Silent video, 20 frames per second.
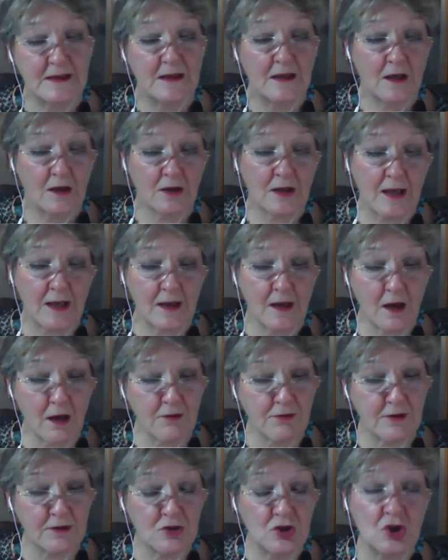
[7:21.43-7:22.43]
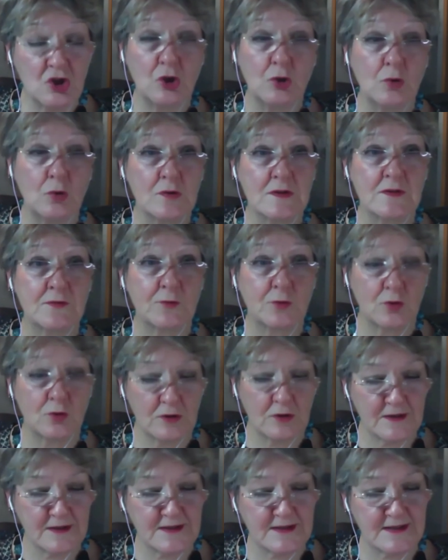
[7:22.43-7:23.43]
Okay, other news for
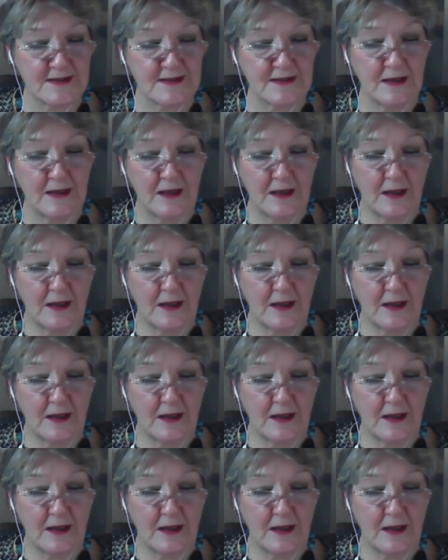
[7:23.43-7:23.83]
us.